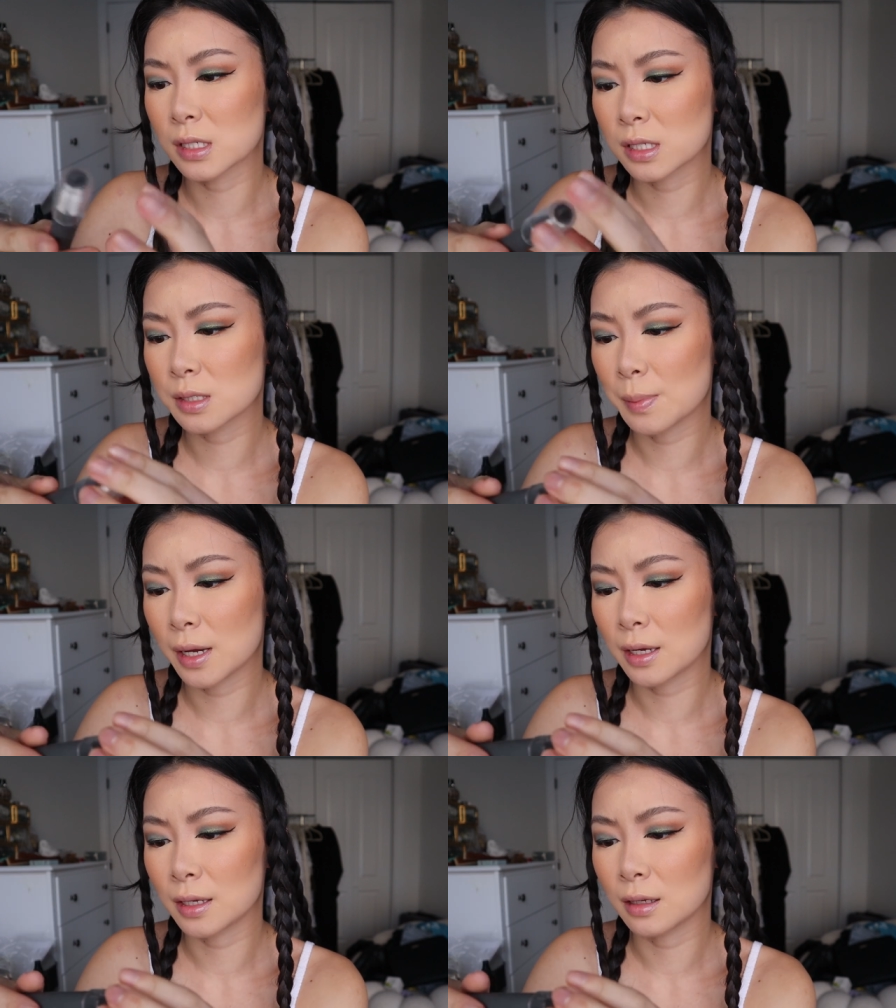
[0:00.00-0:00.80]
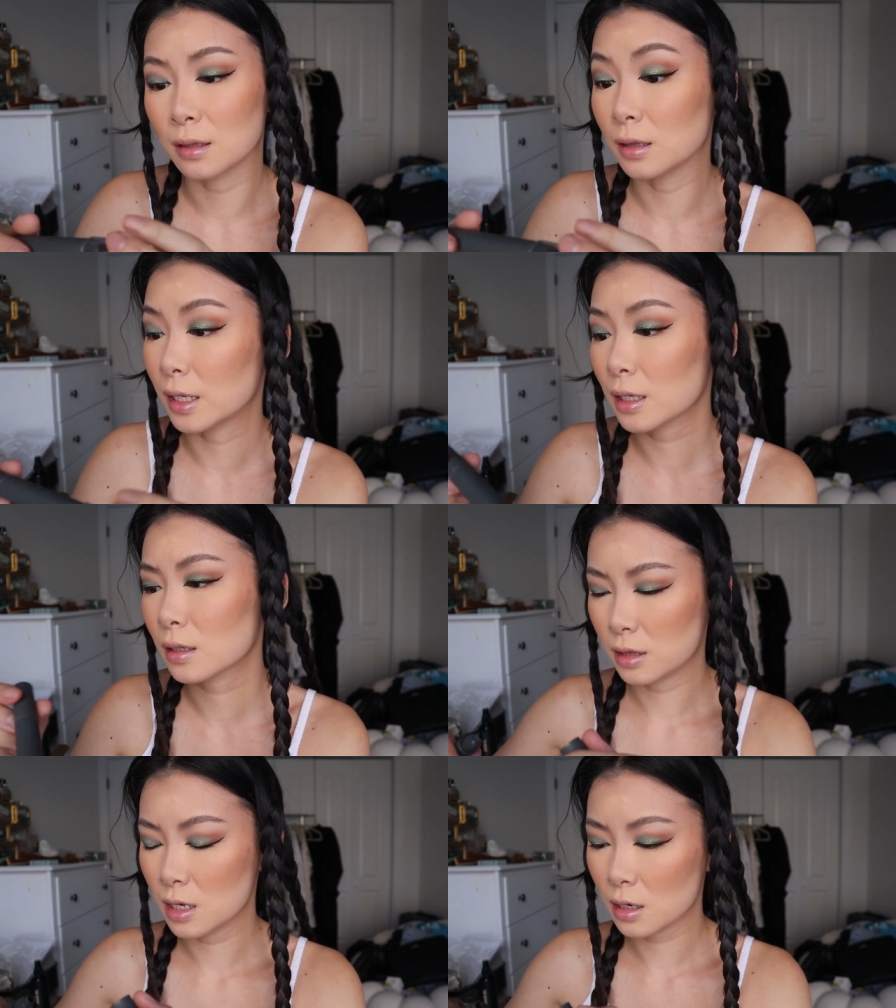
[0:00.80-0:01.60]
This is by Lit.
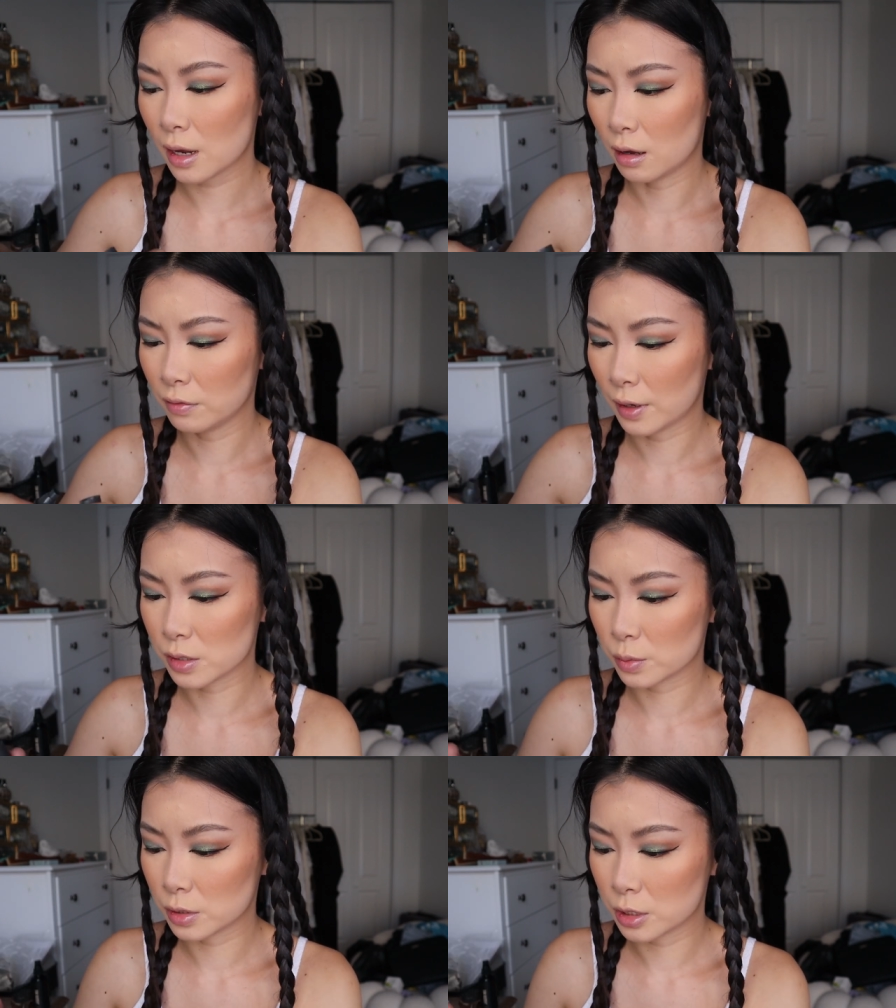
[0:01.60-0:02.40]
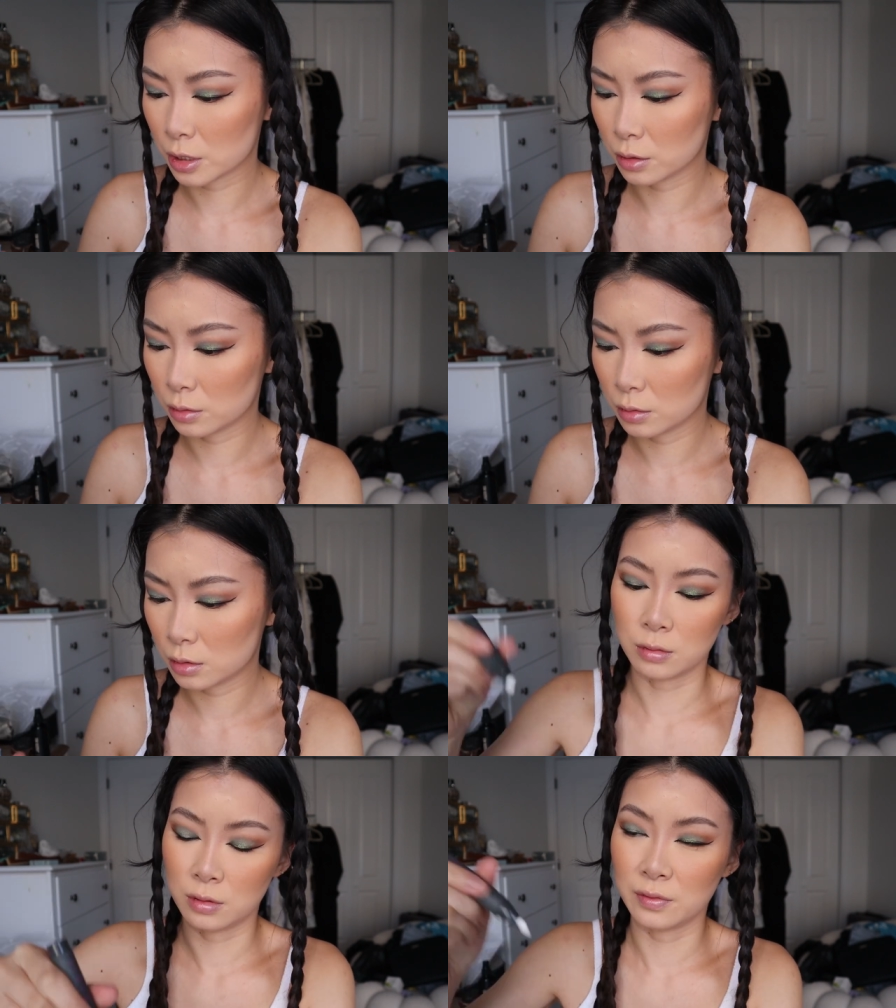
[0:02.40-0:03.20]
I think e.l.f. has one too.
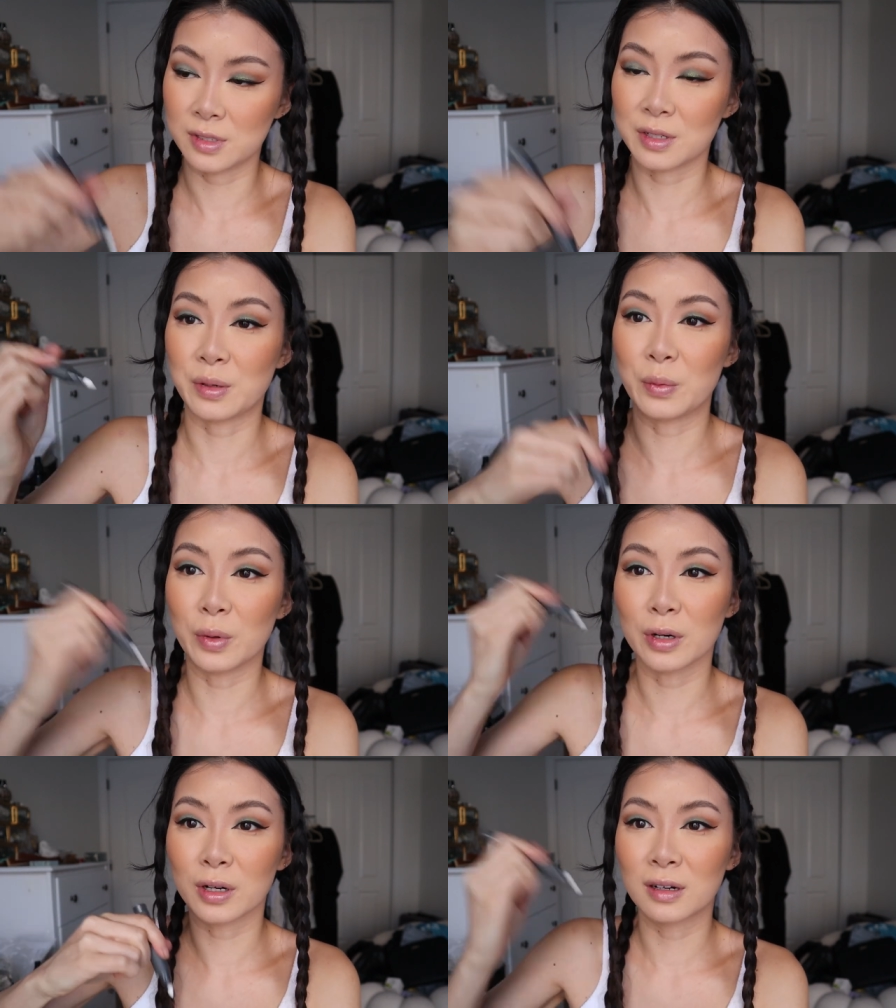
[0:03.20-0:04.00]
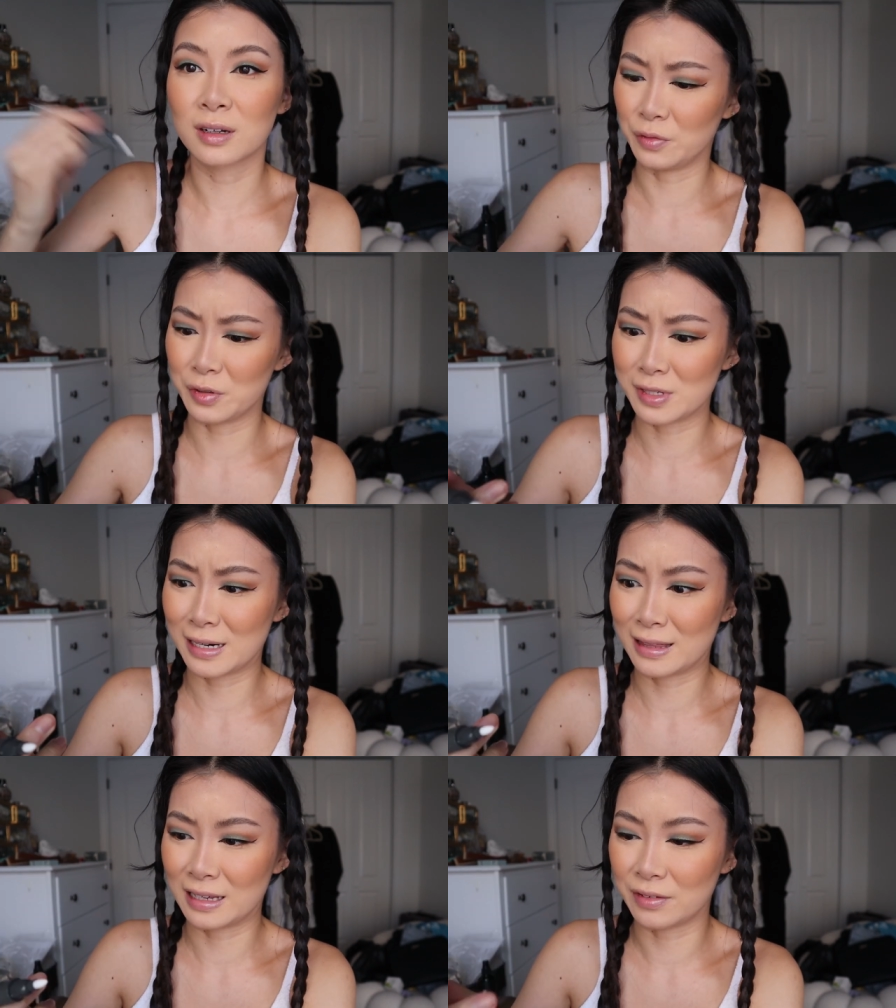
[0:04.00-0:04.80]
Oh, it's gonna work or if there's
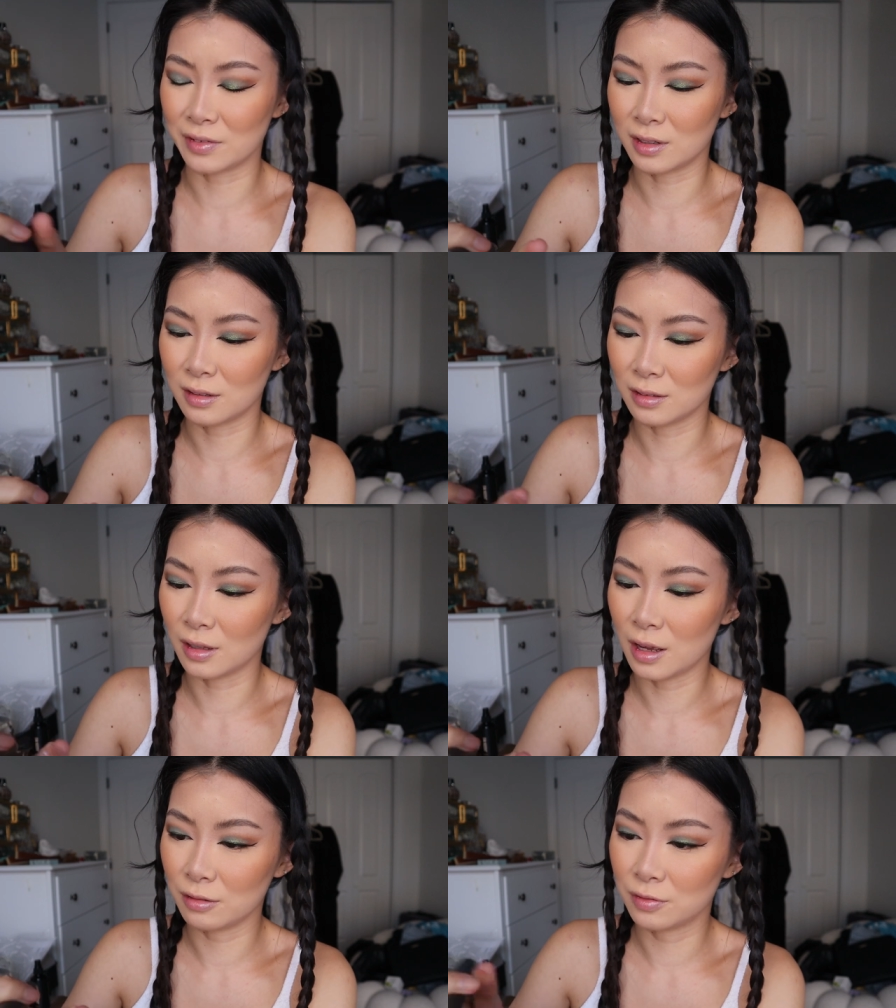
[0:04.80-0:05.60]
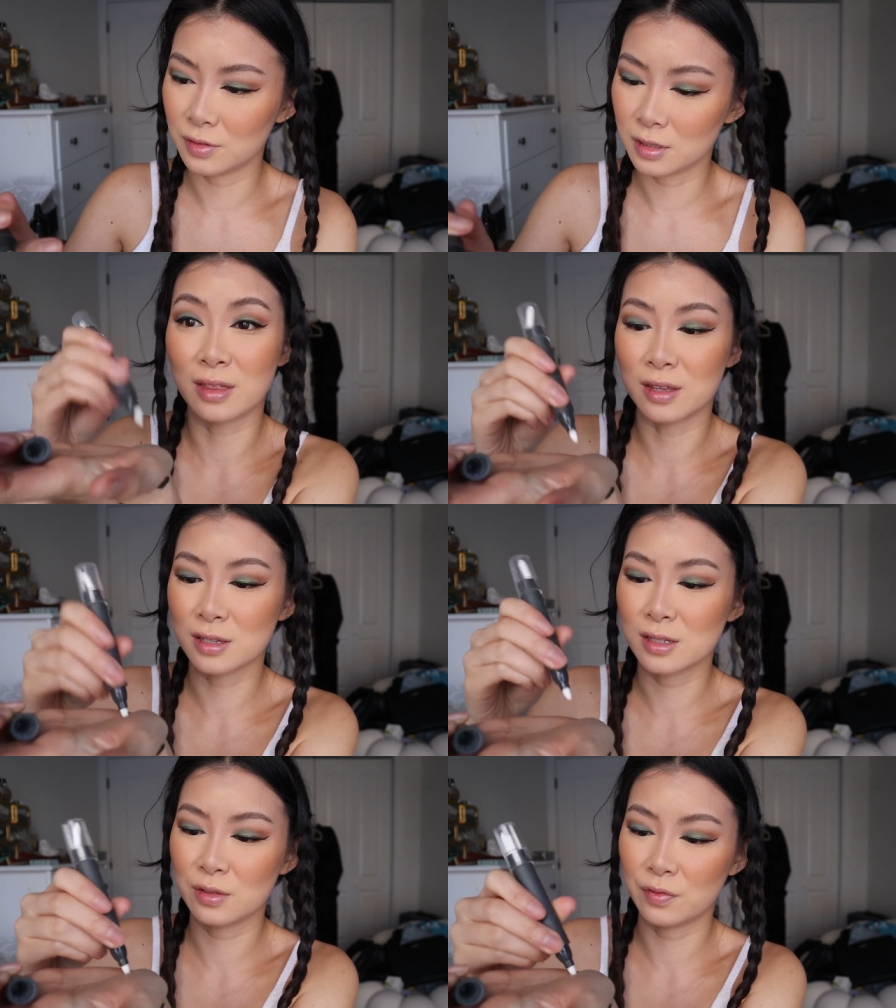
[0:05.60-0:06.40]
anything even left.
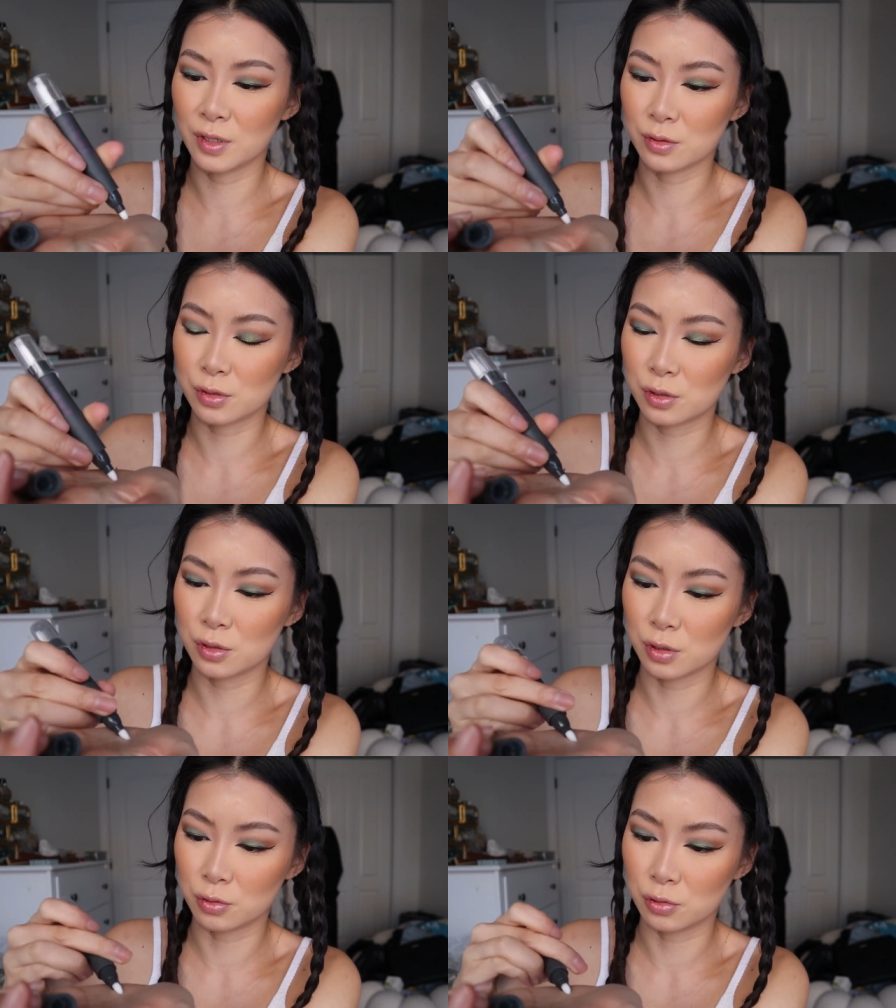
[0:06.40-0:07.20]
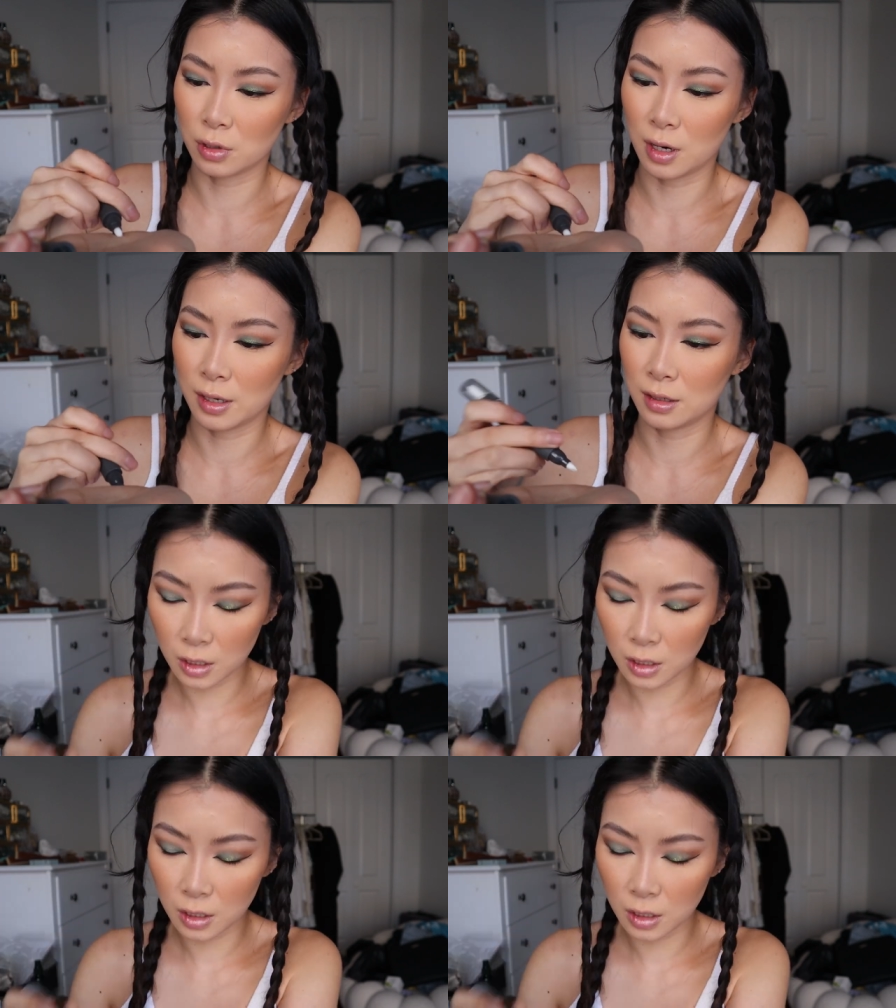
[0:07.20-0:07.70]
This feels so dry.